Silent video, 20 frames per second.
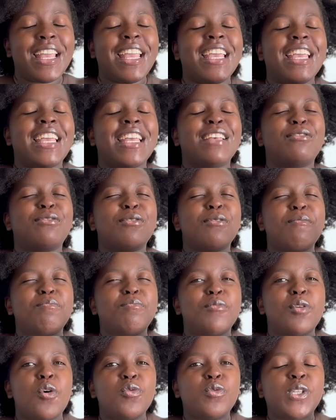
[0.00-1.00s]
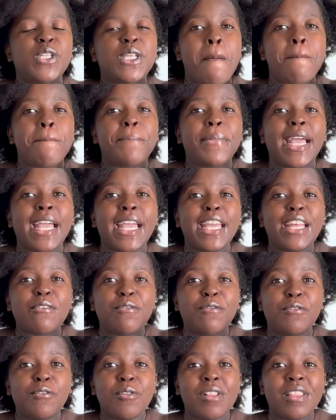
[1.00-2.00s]
It is the most
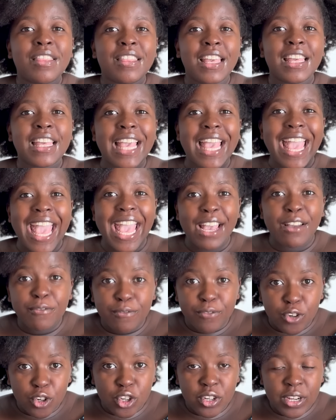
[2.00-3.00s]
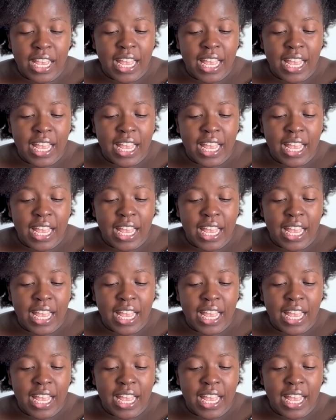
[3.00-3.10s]
painful thing ever.